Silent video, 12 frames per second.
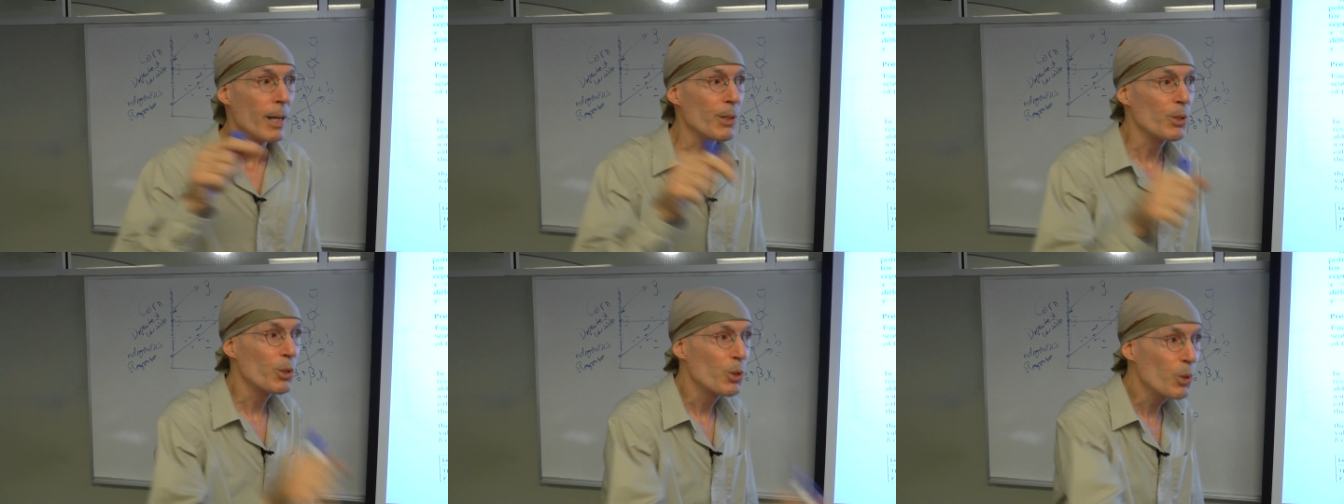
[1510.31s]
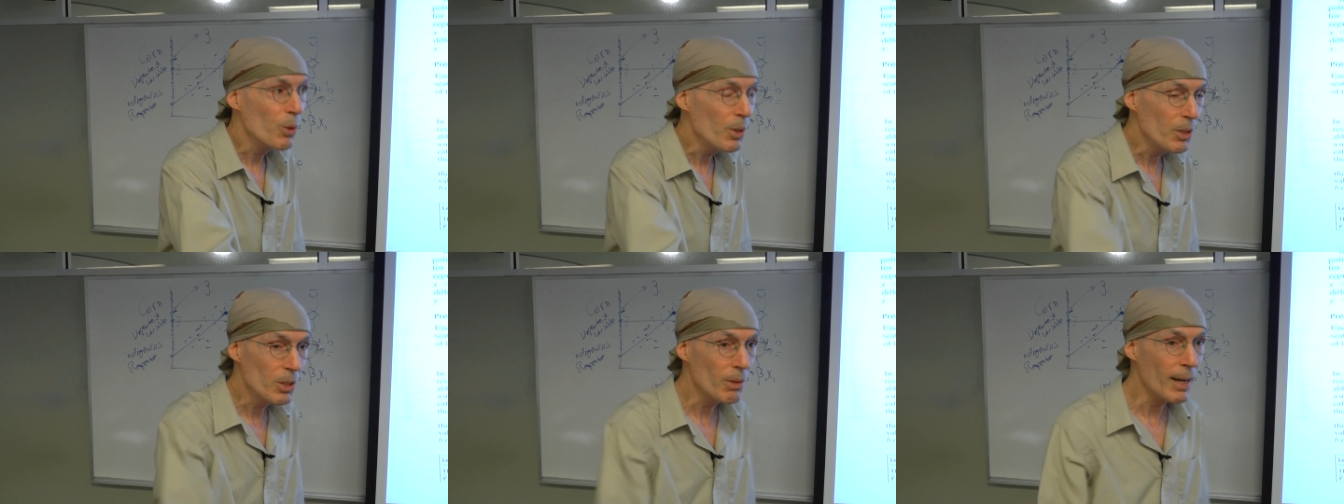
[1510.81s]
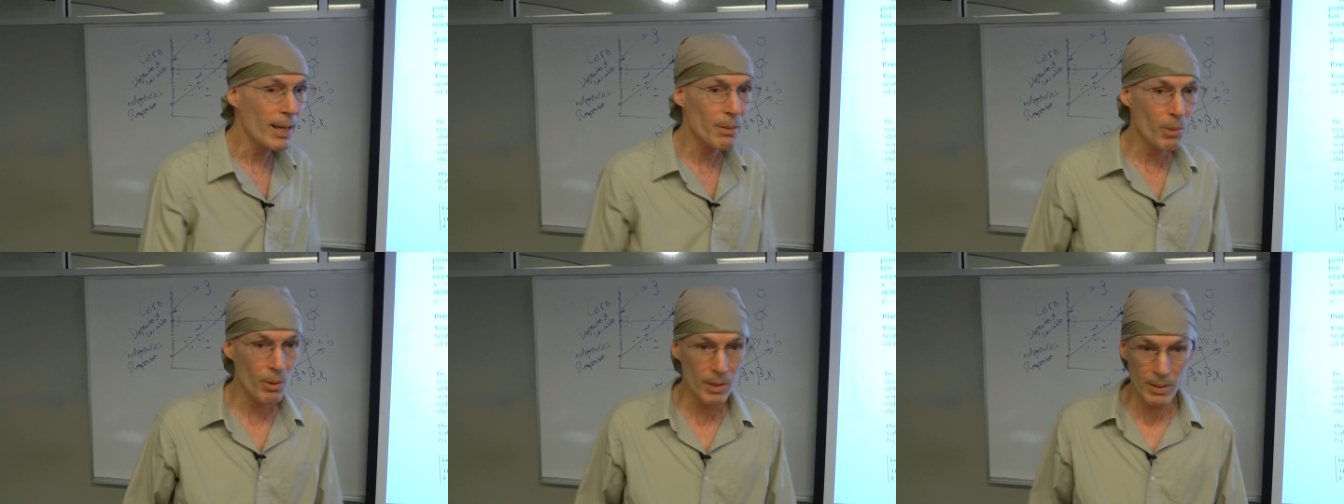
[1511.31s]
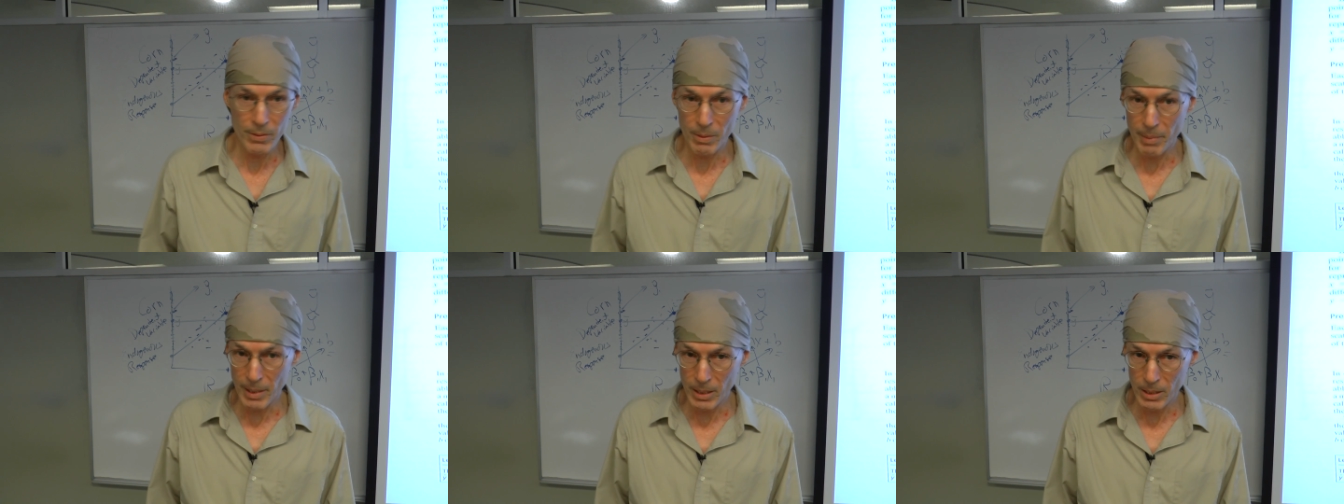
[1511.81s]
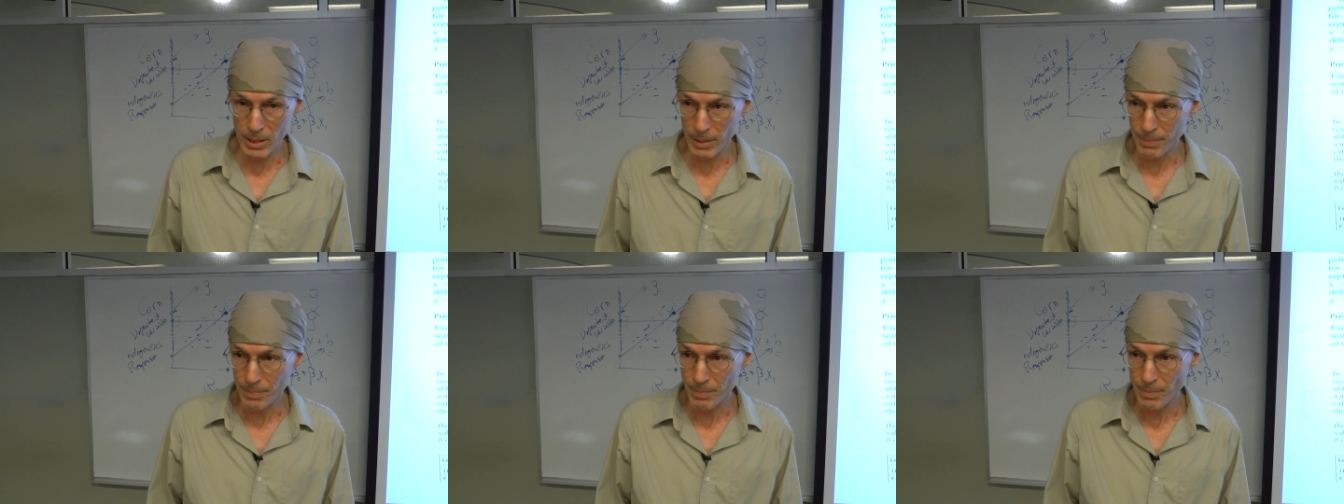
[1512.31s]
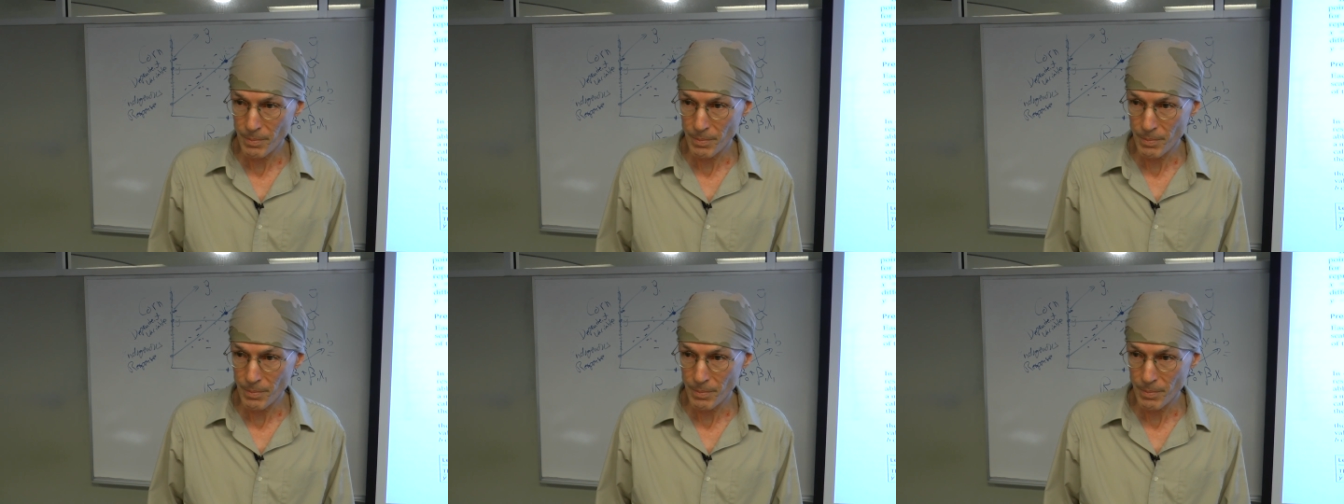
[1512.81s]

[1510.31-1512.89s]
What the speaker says: As soon as you add more information,